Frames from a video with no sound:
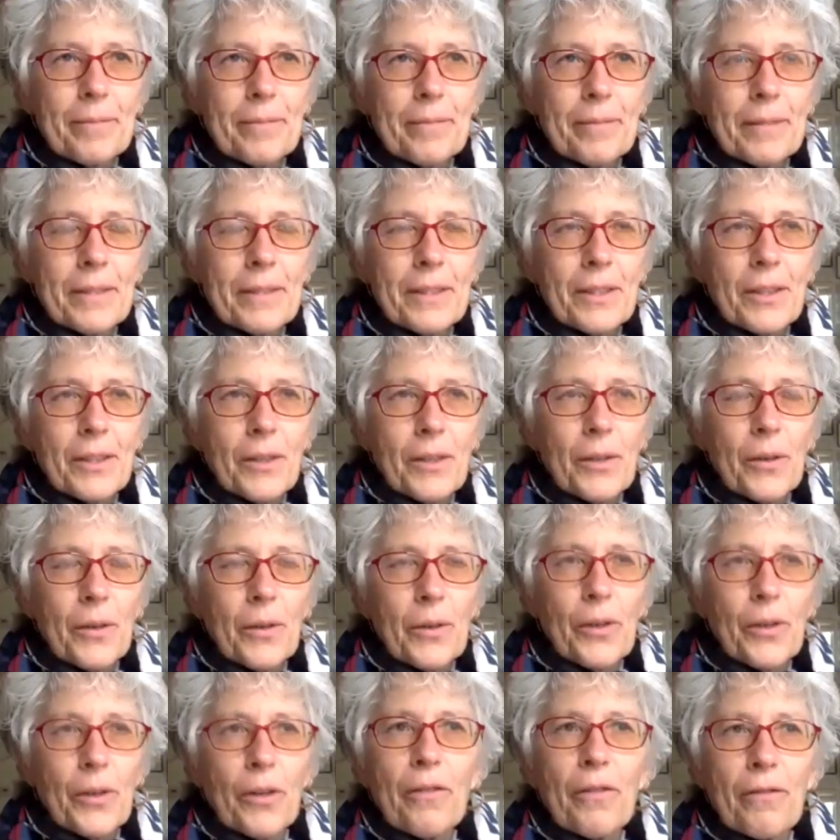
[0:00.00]
So
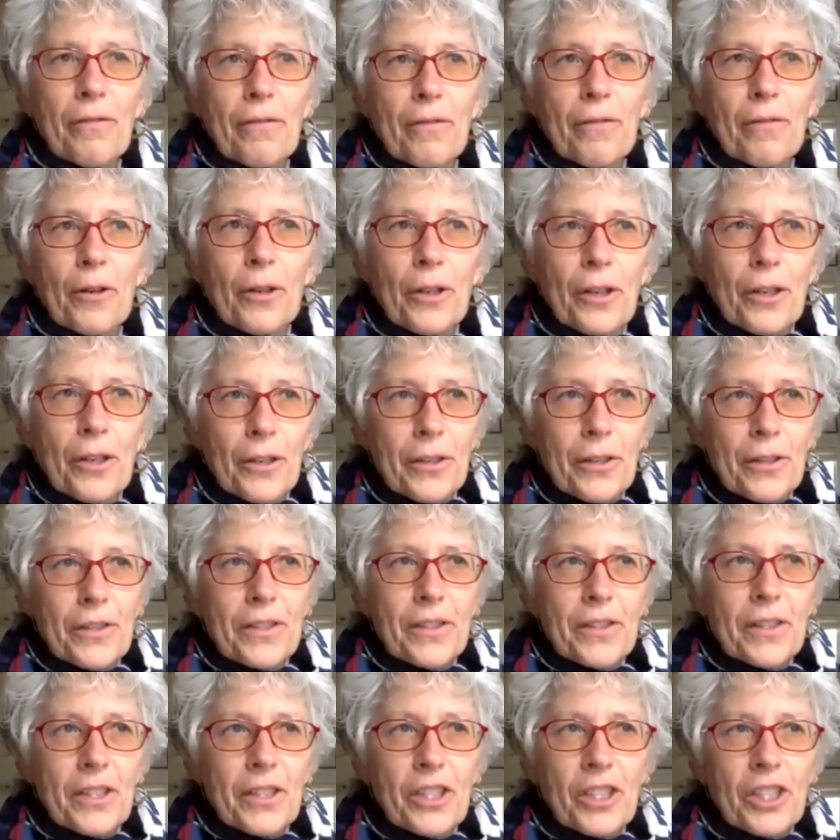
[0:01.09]
your
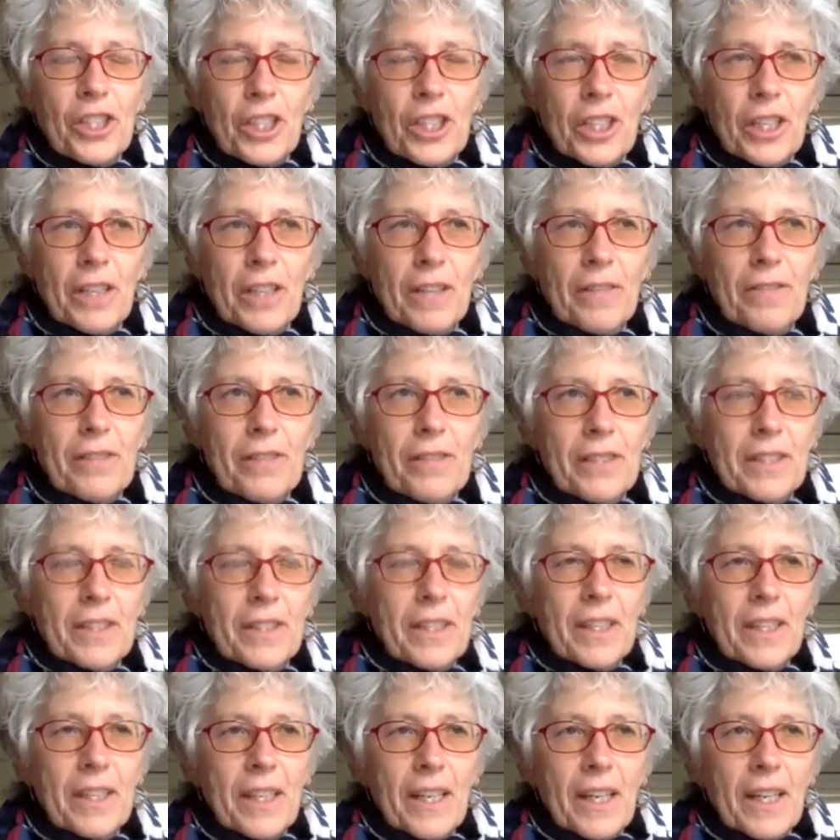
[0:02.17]
focus shifts